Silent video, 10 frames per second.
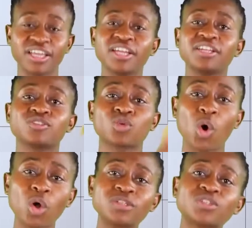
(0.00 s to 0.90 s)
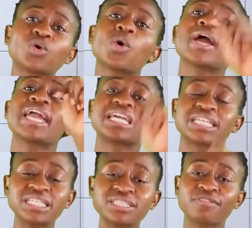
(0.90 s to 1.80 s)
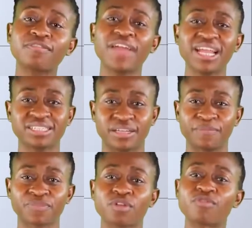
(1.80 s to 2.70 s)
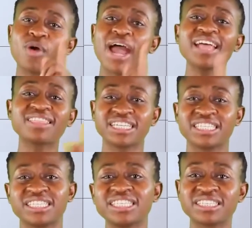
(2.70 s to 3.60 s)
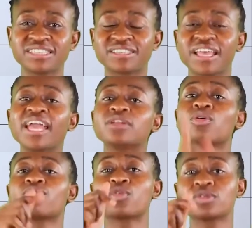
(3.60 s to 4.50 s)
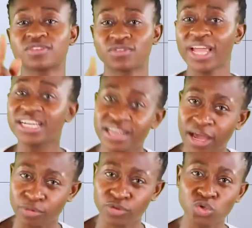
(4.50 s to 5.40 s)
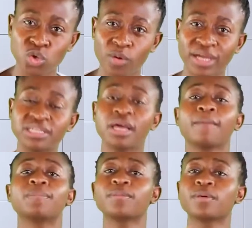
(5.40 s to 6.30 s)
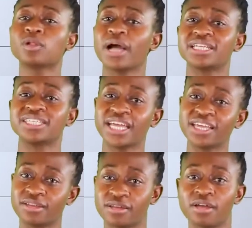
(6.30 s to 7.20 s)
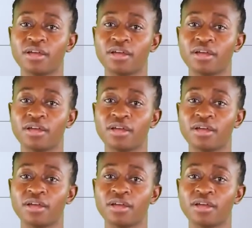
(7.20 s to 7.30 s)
It is also a risk factor for other diseases. And of course, right now, you know what? People who are dying